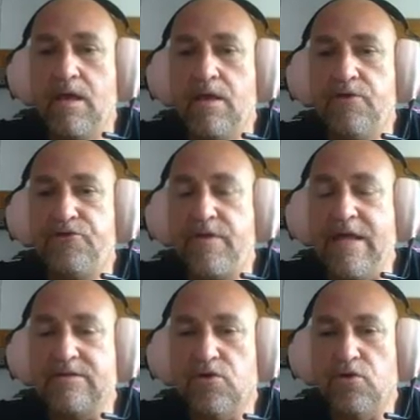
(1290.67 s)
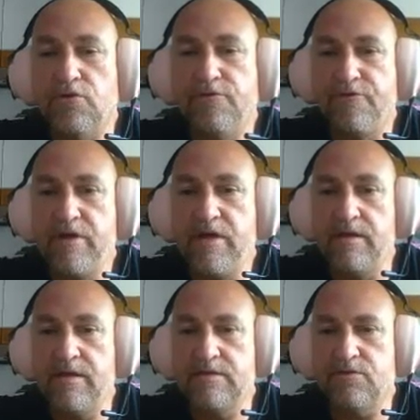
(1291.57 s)
So that's all free.
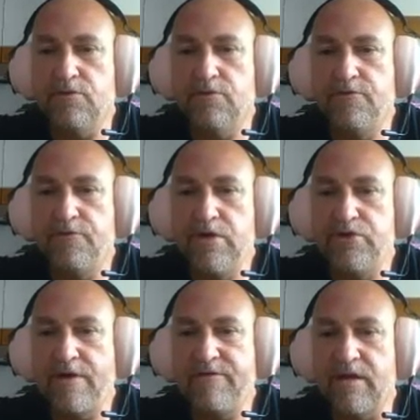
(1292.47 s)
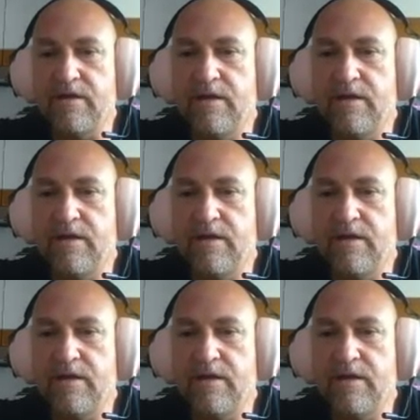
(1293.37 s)
It's all free traffic.